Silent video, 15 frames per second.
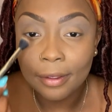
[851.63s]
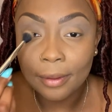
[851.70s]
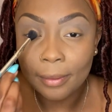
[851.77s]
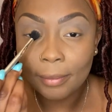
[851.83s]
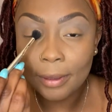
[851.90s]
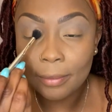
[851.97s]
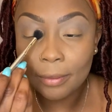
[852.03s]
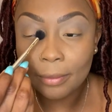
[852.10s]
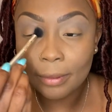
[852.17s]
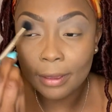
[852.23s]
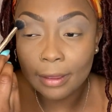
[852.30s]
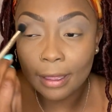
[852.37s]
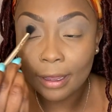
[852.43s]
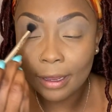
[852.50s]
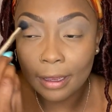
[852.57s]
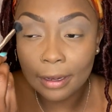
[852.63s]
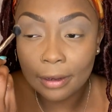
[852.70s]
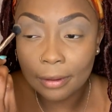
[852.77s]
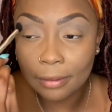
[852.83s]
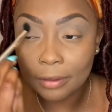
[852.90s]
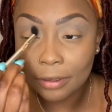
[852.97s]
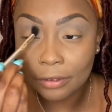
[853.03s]
People be lying
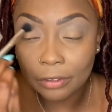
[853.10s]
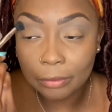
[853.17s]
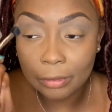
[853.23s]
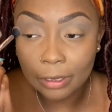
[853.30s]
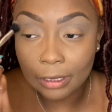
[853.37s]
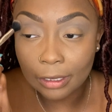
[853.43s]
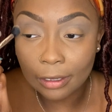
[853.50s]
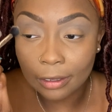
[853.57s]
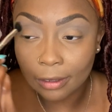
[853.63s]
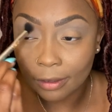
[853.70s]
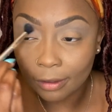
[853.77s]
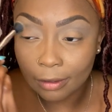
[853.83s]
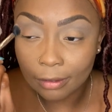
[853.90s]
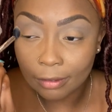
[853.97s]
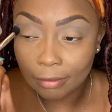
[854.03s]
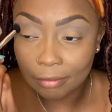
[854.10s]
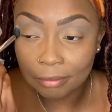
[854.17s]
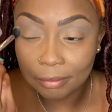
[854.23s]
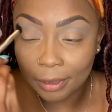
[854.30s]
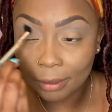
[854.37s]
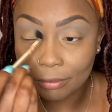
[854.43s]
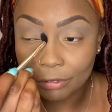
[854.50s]
on social media.
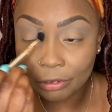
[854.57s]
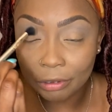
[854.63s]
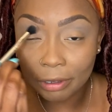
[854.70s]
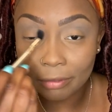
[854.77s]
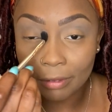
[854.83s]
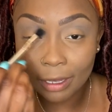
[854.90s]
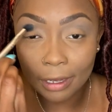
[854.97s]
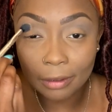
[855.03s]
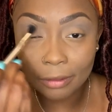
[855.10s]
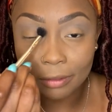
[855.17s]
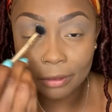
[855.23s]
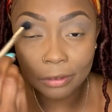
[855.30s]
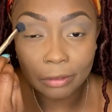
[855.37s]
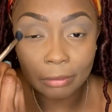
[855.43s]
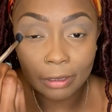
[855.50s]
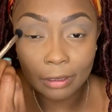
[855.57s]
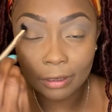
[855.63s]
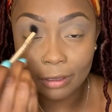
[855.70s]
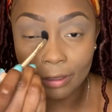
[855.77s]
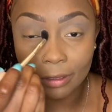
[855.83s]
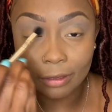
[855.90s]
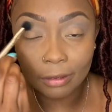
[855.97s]
I'm sure I've lied on social
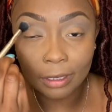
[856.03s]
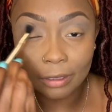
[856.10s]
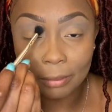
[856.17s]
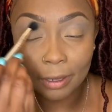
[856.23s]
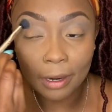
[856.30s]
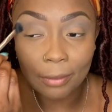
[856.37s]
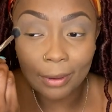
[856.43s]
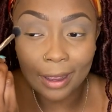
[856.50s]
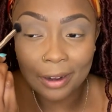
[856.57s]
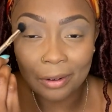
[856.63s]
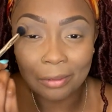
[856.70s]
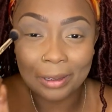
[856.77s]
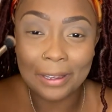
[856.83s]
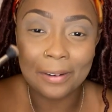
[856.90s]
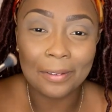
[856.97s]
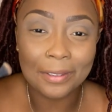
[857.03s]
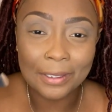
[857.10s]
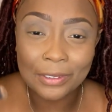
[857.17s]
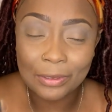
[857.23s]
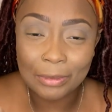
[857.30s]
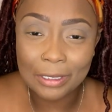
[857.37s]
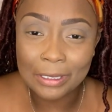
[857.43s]
media. That's probably why I don't get on
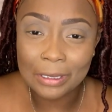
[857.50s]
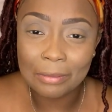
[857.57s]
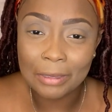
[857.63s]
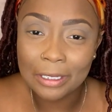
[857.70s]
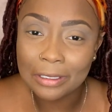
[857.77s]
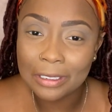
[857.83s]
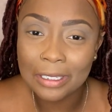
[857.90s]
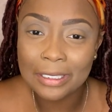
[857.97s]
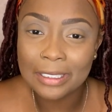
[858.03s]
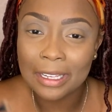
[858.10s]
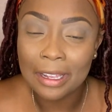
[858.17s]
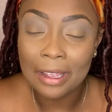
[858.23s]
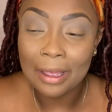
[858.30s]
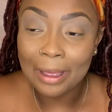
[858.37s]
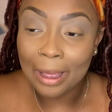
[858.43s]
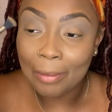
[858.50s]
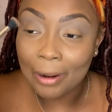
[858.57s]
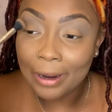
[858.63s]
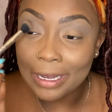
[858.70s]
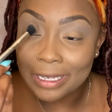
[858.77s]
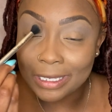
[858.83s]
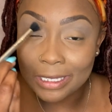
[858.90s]
social media so much, because I'm
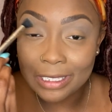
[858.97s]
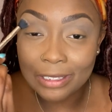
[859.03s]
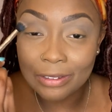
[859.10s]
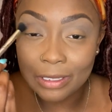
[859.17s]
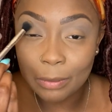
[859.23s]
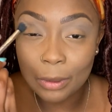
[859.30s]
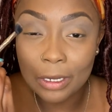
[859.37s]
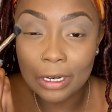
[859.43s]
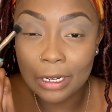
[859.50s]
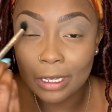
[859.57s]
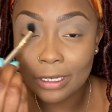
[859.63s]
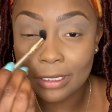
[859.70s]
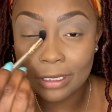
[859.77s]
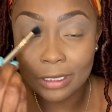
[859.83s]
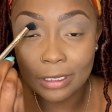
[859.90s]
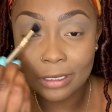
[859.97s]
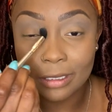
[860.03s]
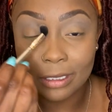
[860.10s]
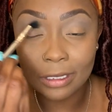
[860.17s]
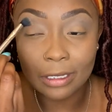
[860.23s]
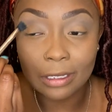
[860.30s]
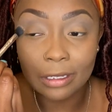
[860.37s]
already sensitive spirit as is. And
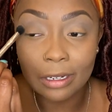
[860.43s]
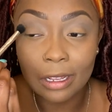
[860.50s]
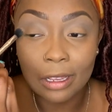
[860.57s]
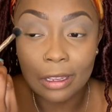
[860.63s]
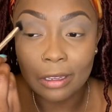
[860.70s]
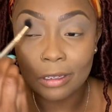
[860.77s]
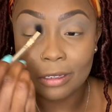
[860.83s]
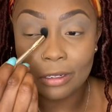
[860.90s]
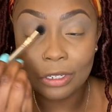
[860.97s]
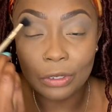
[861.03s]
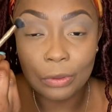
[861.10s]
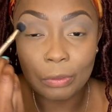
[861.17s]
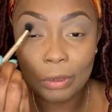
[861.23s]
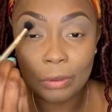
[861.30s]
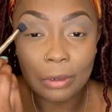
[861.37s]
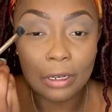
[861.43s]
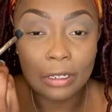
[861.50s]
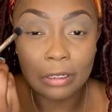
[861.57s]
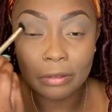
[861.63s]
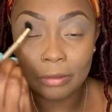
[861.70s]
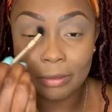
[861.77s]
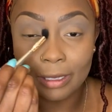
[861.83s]
then you deal with people that
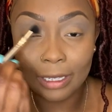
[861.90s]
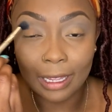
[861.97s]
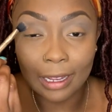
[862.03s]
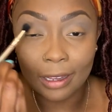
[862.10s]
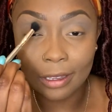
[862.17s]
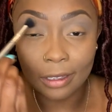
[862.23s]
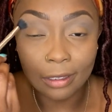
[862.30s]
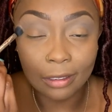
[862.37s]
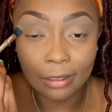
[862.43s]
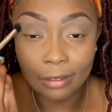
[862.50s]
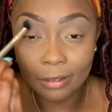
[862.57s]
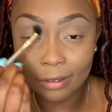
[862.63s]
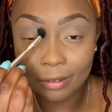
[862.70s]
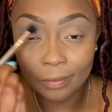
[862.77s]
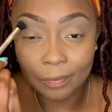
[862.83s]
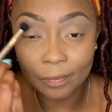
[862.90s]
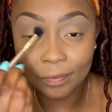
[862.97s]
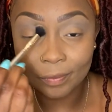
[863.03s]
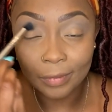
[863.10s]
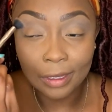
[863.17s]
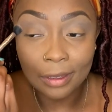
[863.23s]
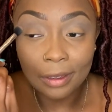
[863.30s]
just be lying,
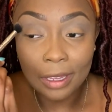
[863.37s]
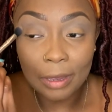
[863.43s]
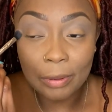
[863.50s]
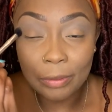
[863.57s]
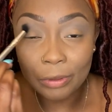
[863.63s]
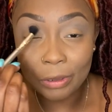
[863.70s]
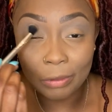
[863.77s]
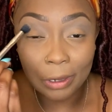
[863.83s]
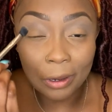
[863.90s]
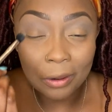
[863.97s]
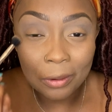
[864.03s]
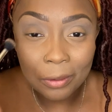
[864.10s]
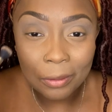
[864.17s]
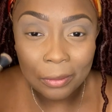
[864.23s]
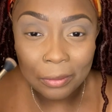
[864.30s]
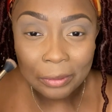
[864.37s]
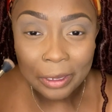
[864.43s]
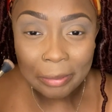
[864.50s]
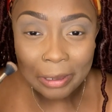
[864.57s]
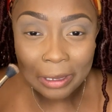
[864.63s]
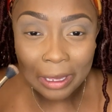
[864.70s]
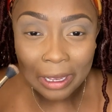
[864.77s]
and people you know that
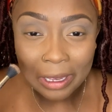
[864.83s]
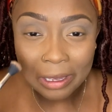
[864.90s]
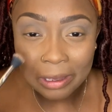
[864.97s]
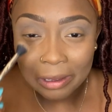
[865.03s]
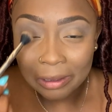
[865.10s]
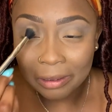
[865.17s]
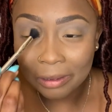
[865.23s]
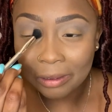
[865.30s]
be lying.